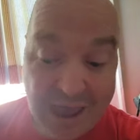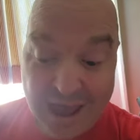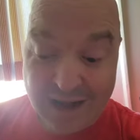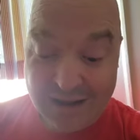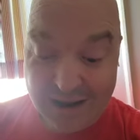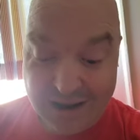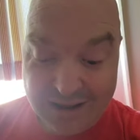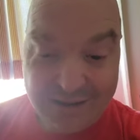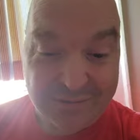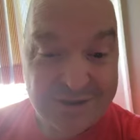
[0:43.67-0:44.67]
And
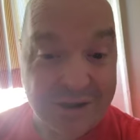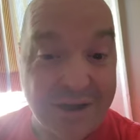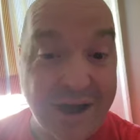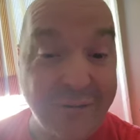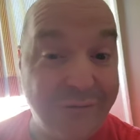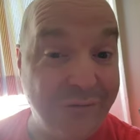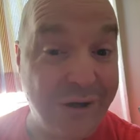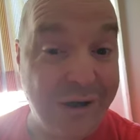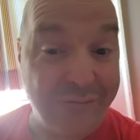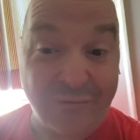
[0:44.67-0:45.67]
there's a lot of
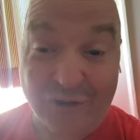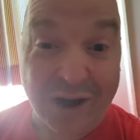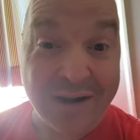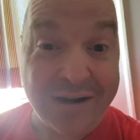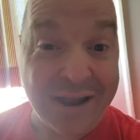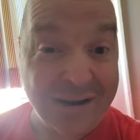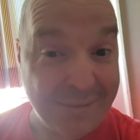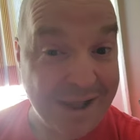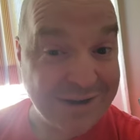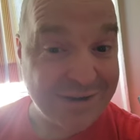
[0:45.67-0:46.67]
fun and
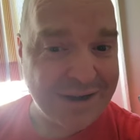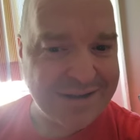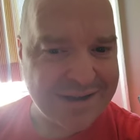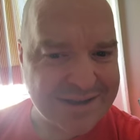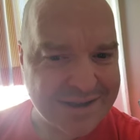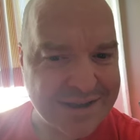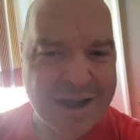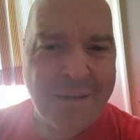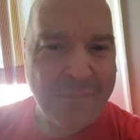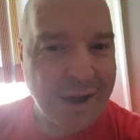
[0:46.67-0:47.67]
imaginative ideas in this.
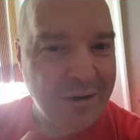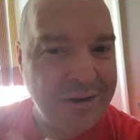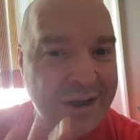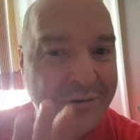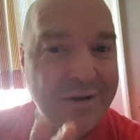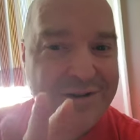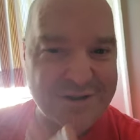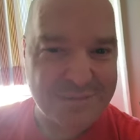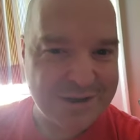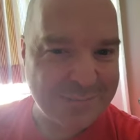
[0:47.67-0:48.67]
My only
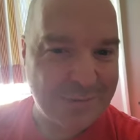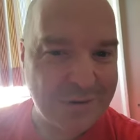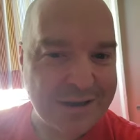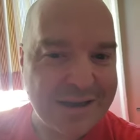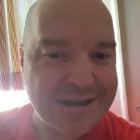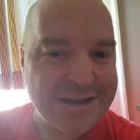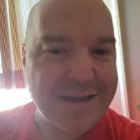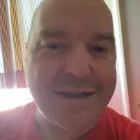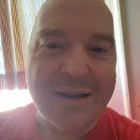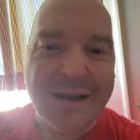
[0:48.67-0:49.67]
criticism of this book is
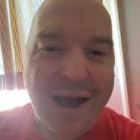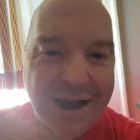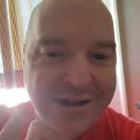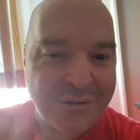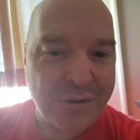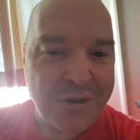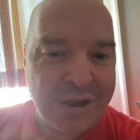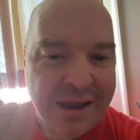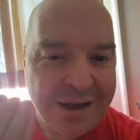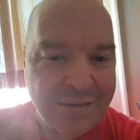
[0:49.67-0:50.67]
that I don't
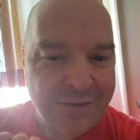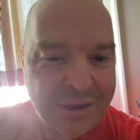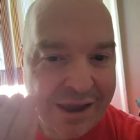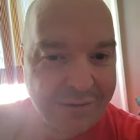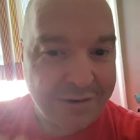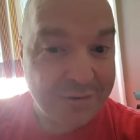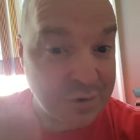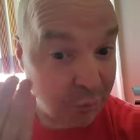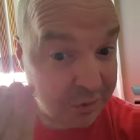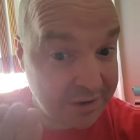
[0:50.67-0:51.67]
think any of the
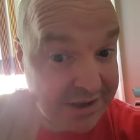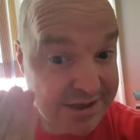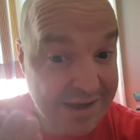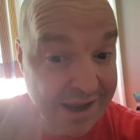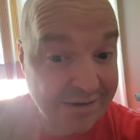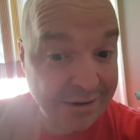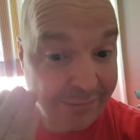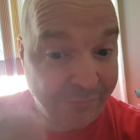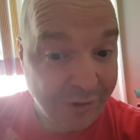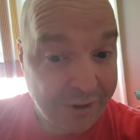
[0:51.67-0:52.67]
characters really stand
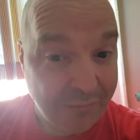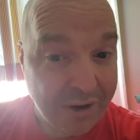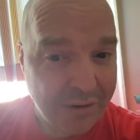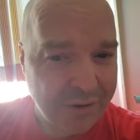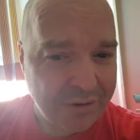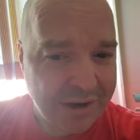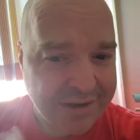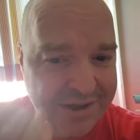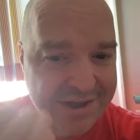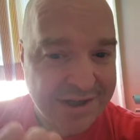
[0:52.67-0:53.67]
up very well. They're
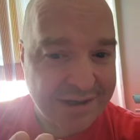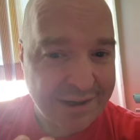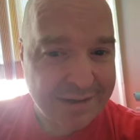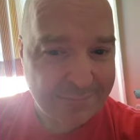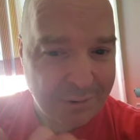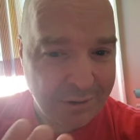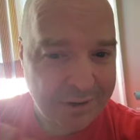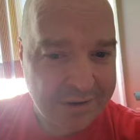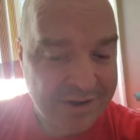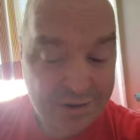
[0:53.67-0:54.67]
not distinct like
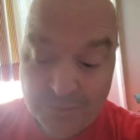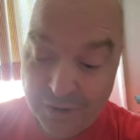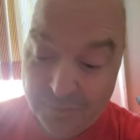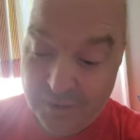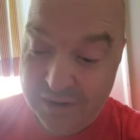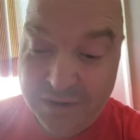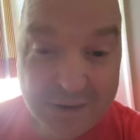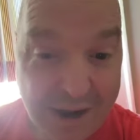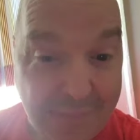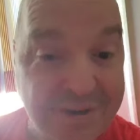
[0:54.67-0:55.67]
Napoleon and Snowball, but
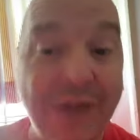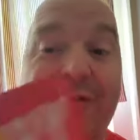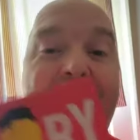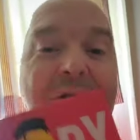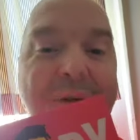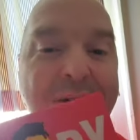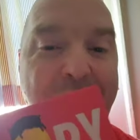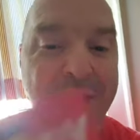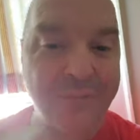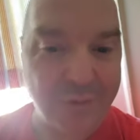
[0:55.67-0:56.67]
I'm definitely going to read
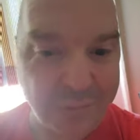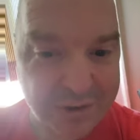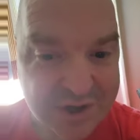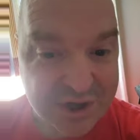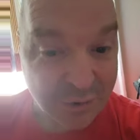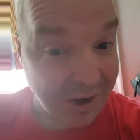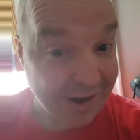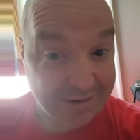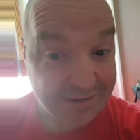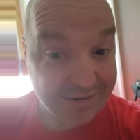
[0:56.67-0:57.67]
all of her work. She's great.